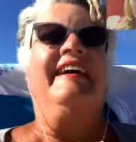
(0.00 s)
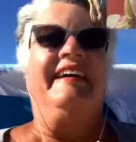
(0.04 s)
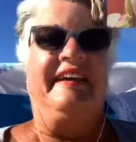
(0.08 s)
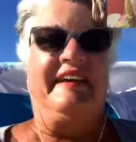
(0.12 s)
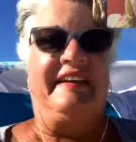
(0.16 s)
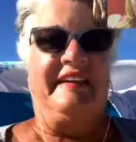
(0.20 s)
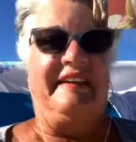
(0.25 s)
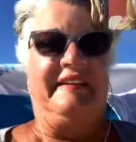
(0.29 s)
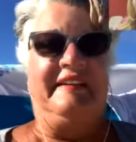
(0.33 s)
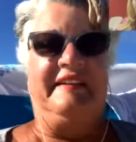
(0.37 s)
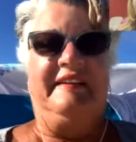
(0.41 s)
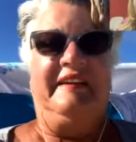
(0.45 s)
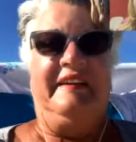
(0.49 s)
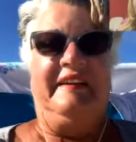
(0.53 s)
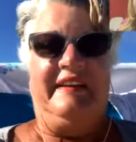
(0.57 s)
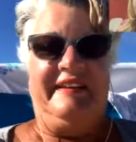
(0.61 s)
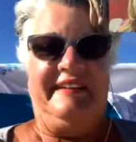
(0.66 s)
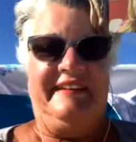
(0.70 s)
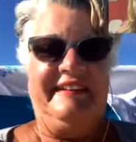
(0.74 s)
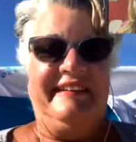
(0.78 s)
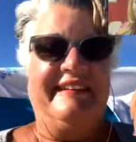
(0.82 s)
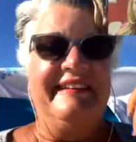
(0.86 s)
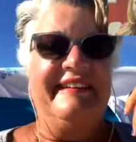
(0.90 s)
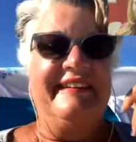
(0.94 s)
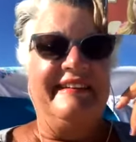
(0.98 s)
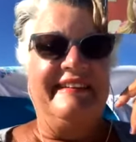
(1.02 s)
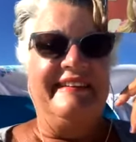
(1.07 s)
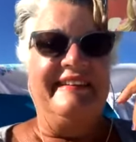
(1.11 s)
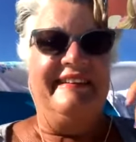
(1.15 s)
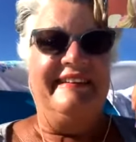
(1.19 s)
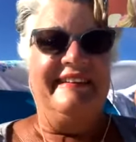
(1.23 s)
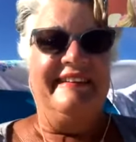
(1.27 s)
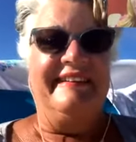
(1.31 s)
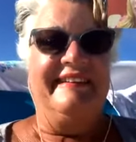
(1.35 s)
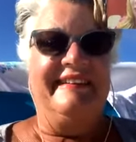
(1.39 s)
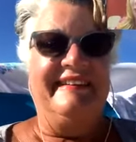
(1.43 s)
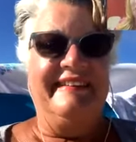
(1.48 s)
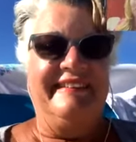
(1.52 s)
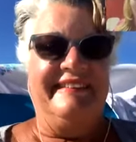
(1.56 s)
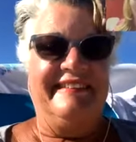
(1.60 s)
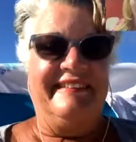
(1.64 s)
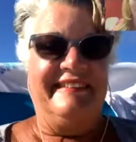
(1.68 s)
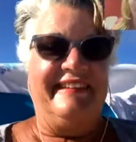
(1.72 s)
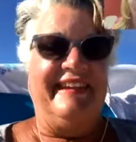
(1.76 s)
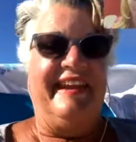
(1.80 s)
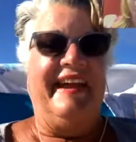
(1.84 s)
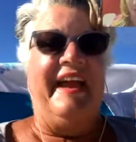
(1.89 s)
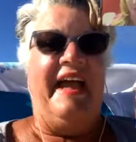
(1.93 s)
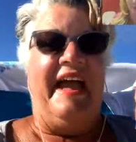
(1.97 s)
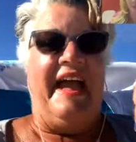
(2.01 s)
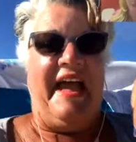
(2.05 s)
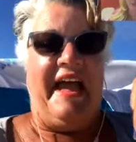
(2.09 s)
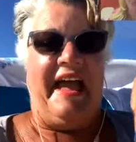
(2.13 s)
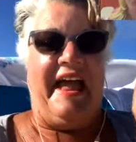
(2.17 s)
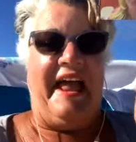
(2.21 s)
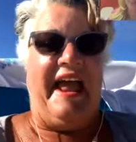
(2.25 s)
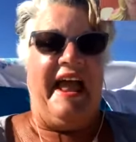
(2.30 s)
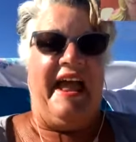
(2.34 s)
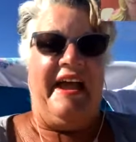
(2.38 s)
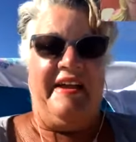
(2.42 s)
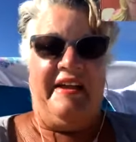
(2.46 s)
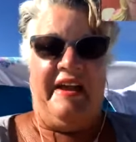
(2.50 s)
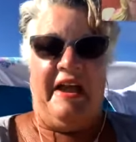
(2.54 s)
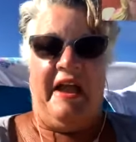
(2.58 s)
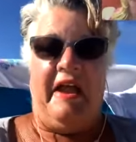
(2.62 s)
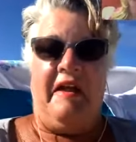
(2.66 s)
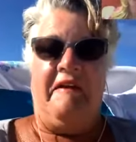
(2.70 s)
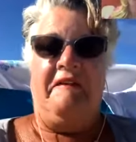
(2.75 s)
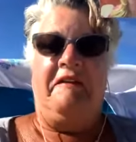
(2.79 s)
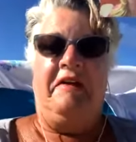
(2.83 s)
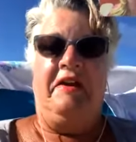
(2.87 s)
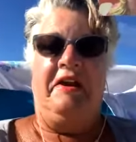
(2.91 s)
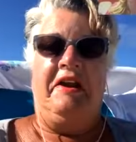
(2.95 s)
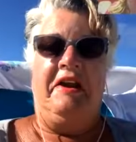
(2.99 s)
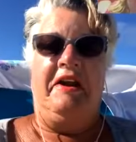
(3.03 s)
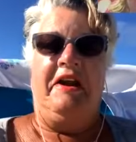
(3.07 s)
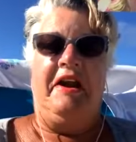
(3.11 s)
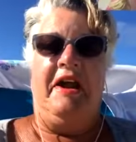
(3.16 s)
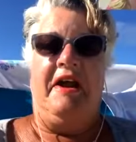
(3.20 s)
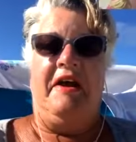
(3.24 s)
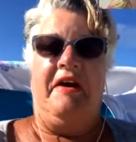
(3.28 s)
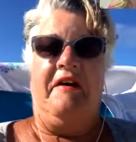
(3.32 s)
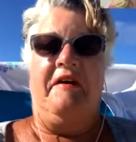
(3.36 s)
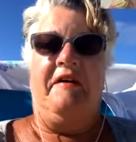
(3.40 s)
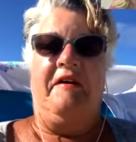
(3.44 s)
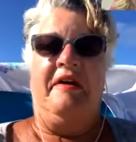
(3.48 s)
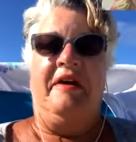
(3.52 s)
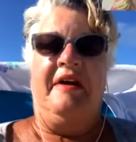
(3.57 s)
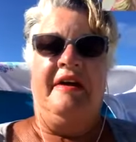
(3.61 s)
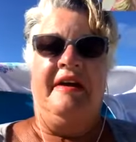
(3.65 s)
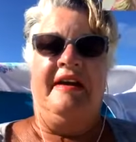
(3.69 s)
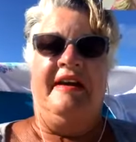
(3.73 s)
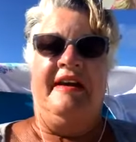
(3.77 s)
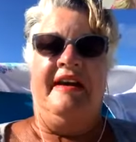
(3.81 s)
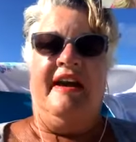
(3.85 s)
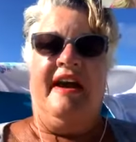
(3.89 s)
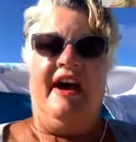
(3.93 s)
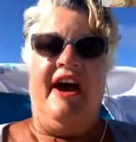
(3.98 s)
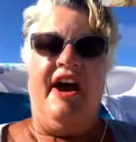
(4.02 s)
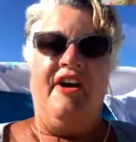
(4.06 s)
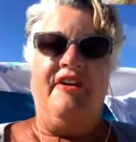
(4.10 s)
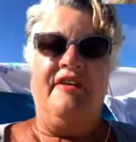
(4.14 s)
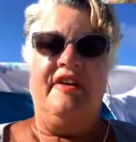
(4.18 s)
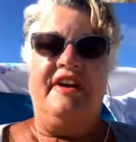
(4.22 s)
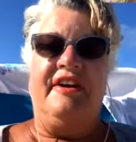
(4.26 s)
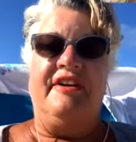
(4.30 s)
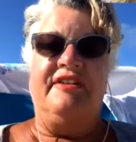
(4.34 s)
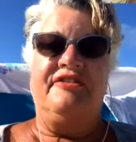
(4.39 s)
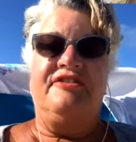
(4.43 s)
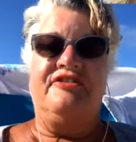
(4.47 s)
Who's the cave yogi? I want to go see him. I want to know. Oh, here's